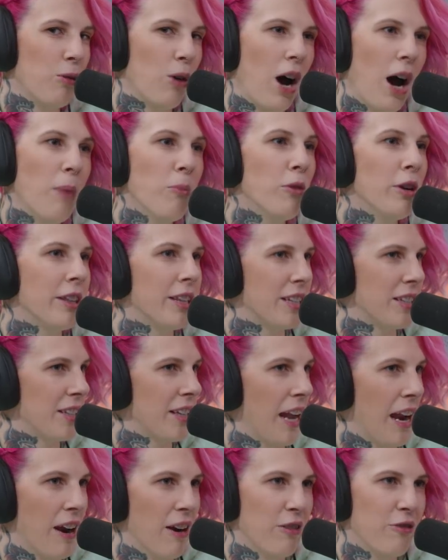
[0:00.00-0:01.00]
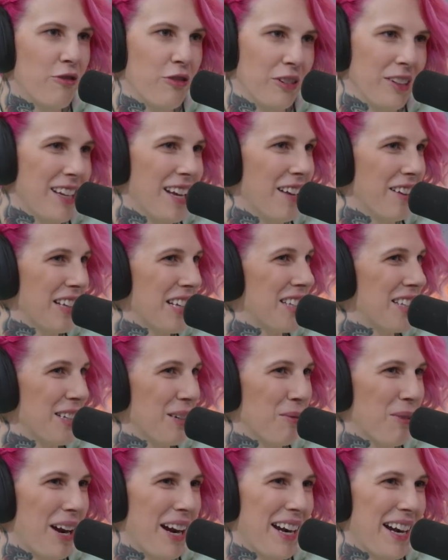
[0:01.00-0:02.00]
I'm really scared for the
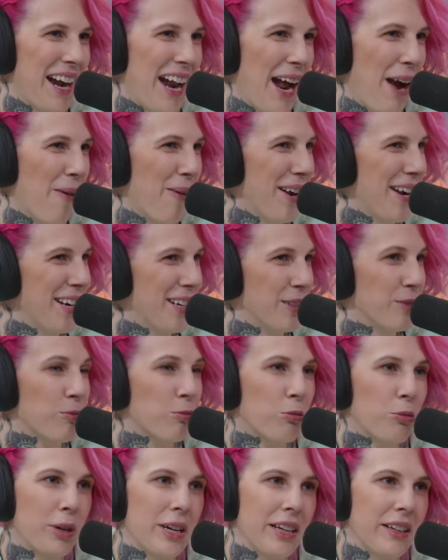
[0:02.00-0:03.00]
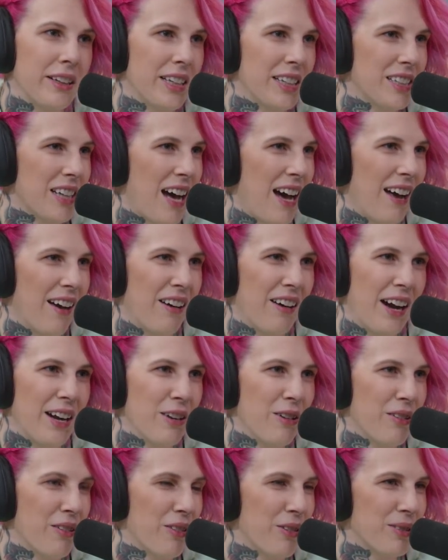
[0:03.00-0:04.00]
LEC right now. It is really dire. I
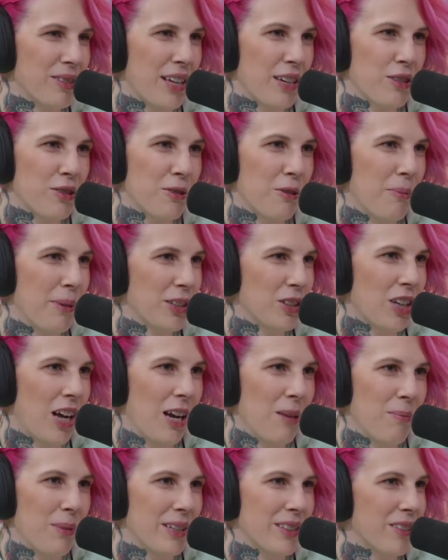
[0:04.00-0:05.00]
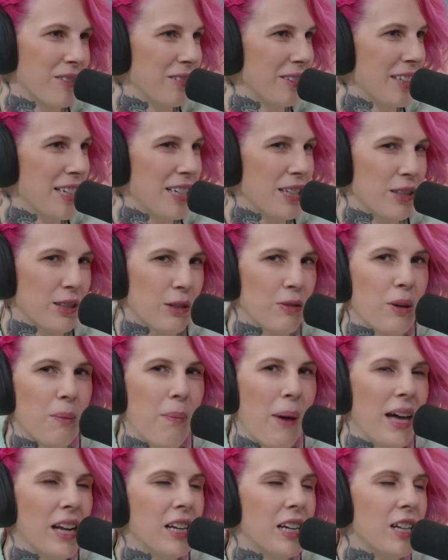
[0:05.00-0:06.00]
know that there's so much hype because our league is so
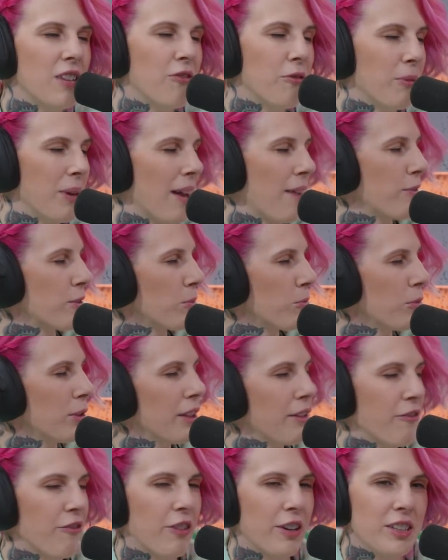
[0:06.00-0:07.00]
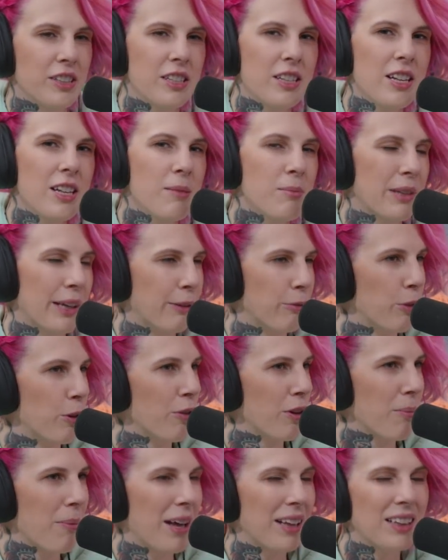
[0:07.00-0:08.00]
competitive and we have some really fun teams like
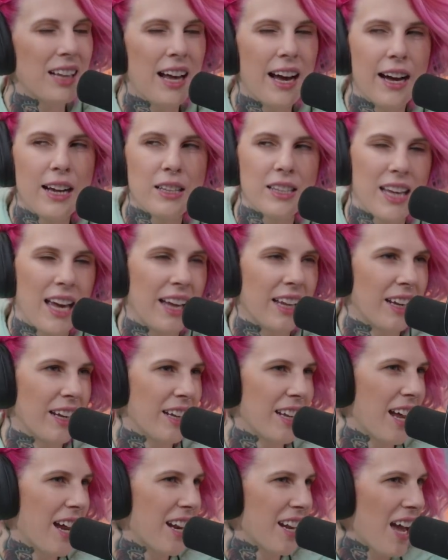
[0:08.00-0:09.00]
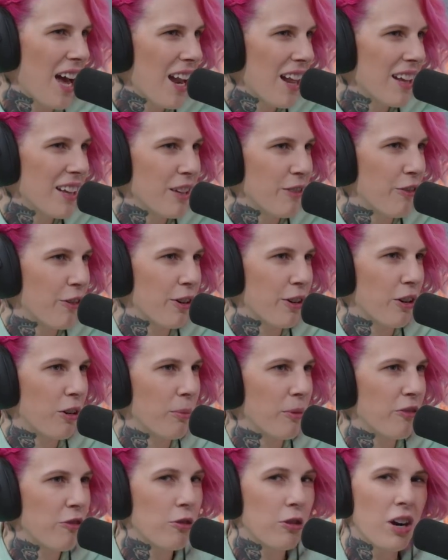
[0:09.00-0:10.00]
Rogue and Mad Lions, yada, yada, yada. You've heard it all
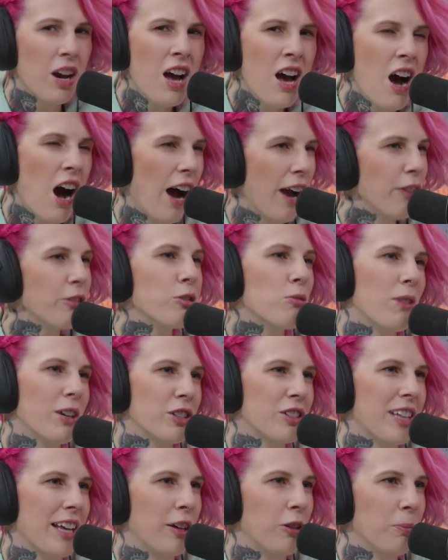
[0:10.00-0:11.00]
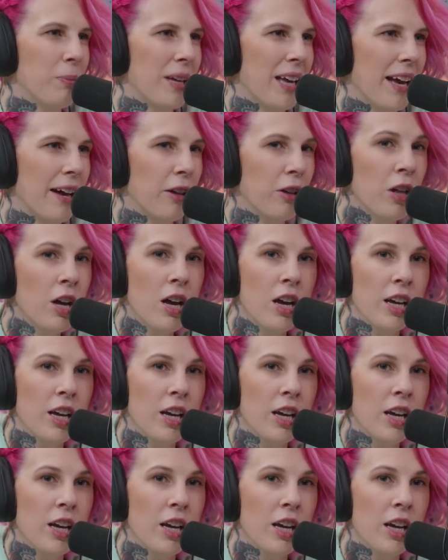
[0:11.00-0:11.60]
before. I also watch the LPL.